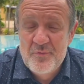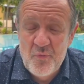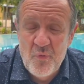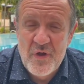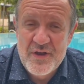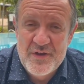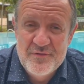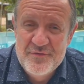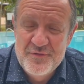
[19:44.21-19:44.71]

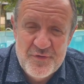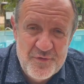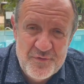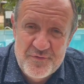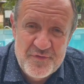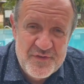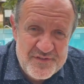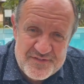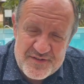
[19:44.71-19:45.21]
wonderful
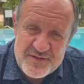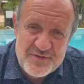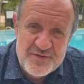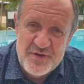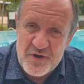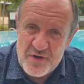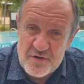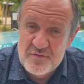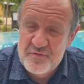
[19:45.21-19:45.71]

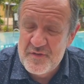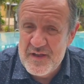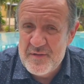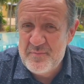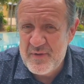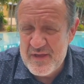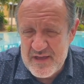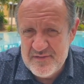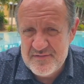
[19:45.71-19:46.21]
physical earthly
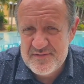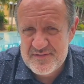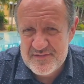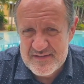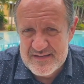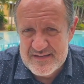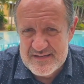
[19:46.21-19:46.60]
peace,